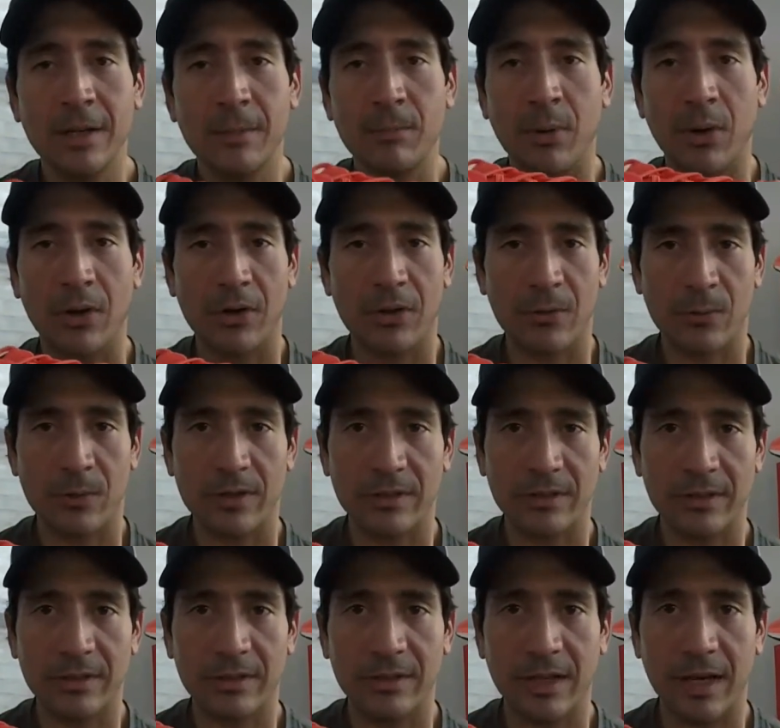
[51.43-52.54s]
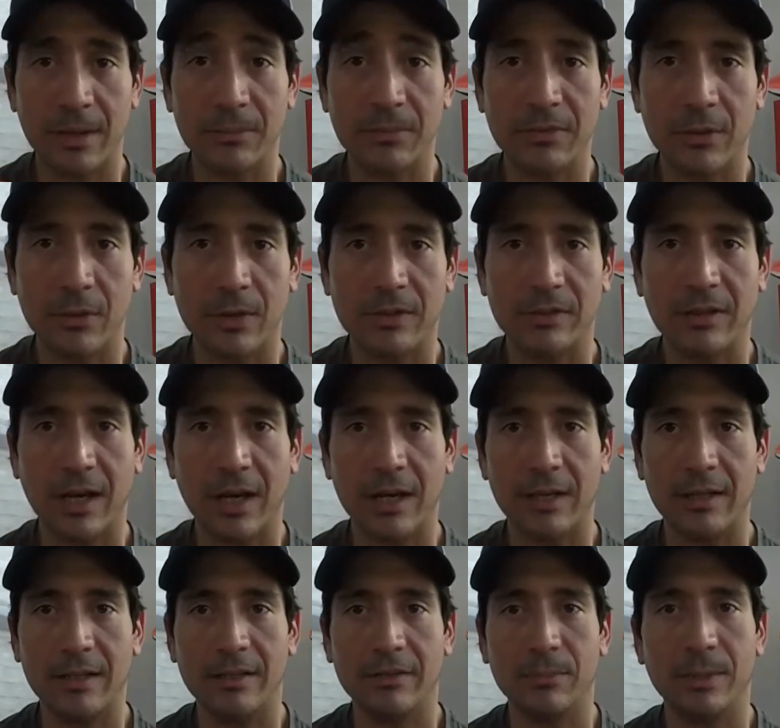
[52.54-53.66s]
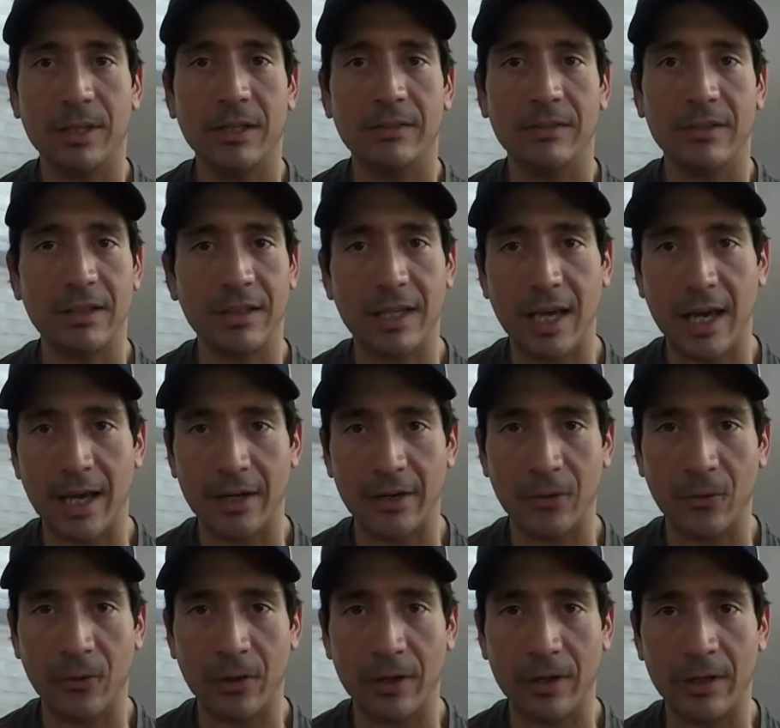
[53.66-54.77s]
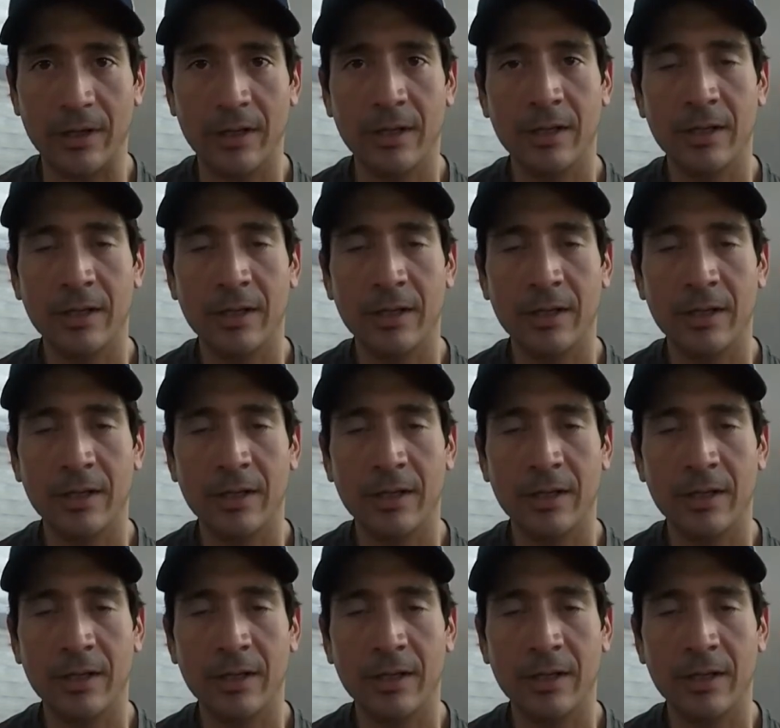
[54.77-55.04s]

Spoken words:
Part of the reason I'm so excited is because of the category.